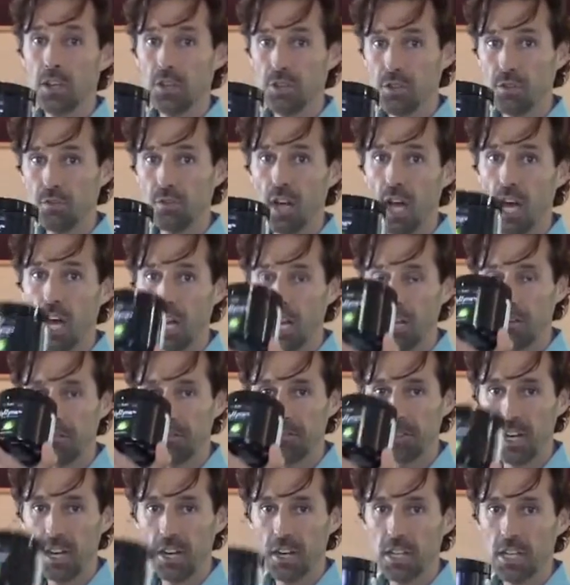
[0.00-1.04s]
you've got a
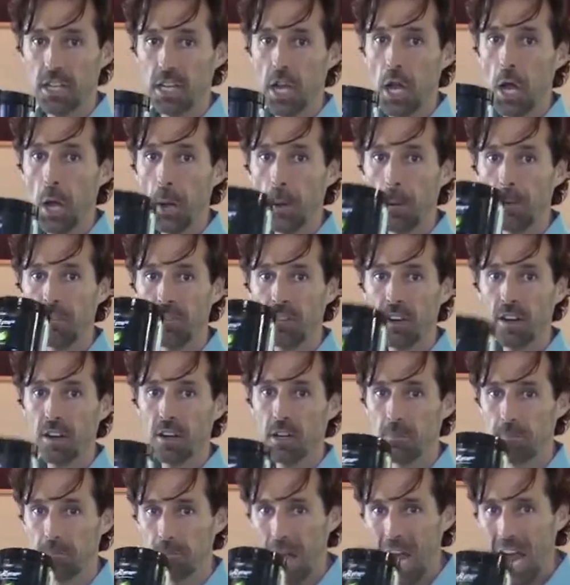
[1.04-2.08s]
very,
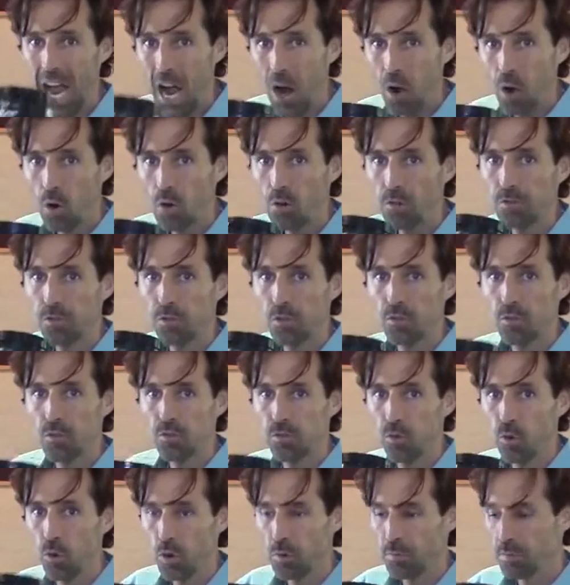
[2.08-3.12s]
very powerful
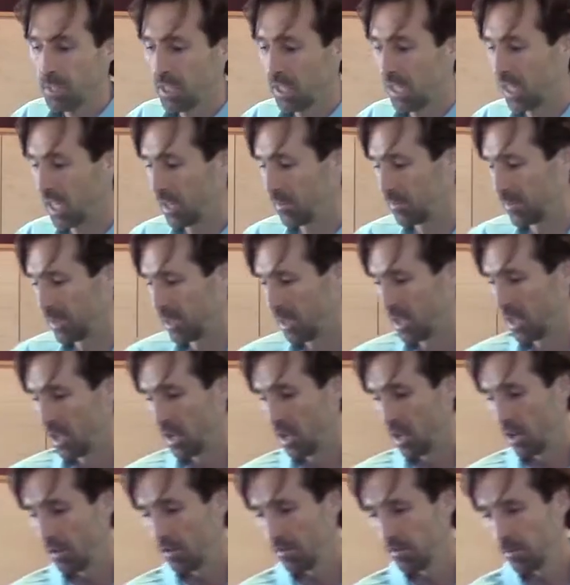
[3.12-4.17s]
formula
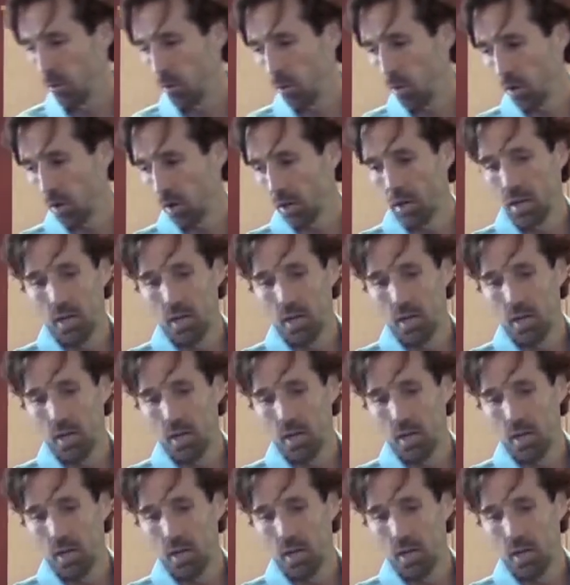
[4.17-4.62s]
for